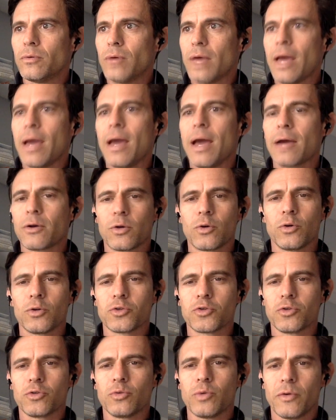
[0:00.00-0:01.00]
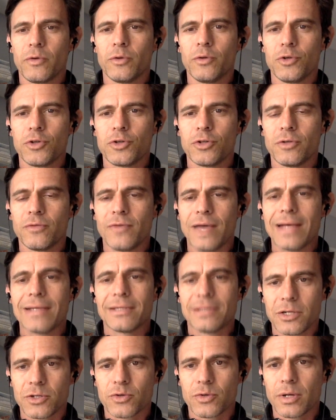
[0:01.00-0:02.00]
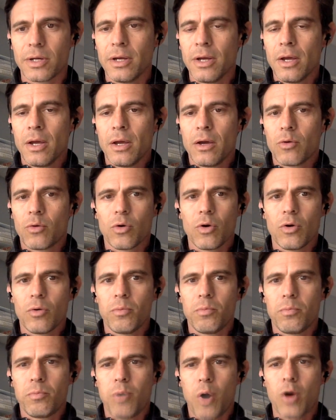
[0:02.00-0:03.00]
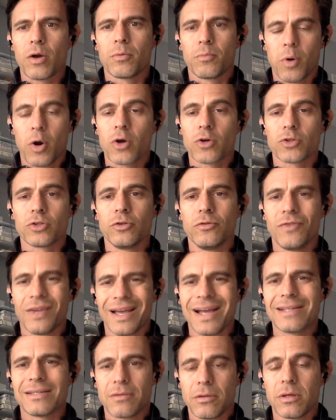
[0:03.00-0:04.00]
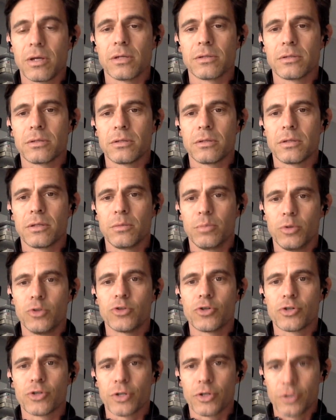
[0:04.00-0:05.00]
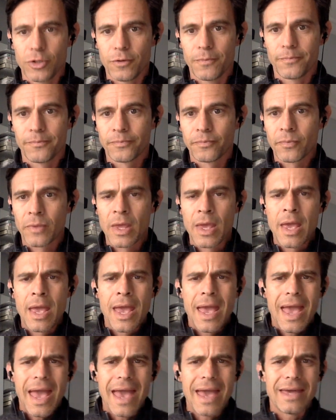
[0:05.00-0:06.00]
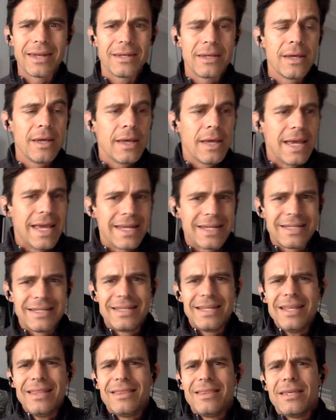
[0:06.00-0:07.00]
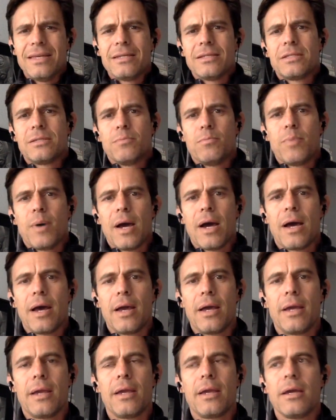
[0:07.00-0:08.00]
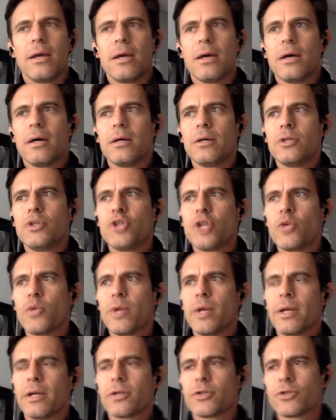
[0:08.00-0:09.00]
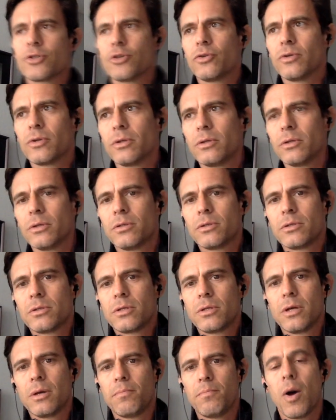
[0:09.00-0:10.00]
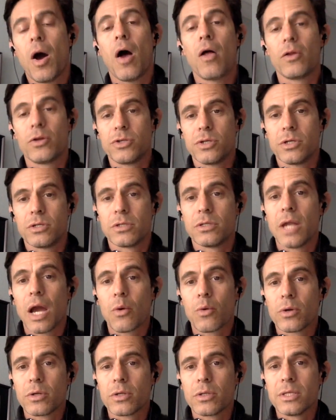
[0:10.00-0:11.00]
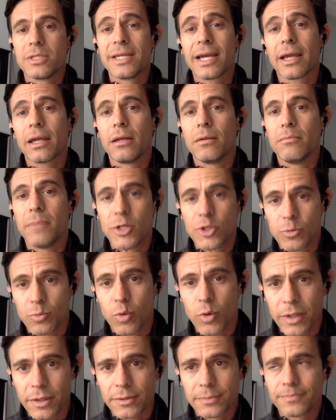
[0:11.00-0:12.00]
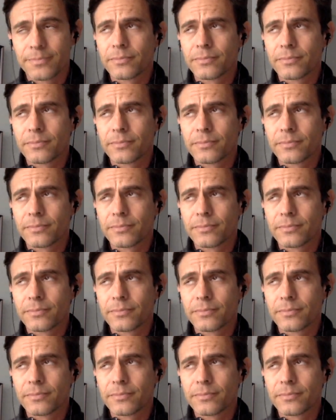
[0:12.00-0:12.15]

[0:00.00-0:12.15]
agricultural revolution of that century were all part and parcel of the kinds of things the Blue Church could do. And it did this by uh, generating a certain topology. So now we're into the second major point.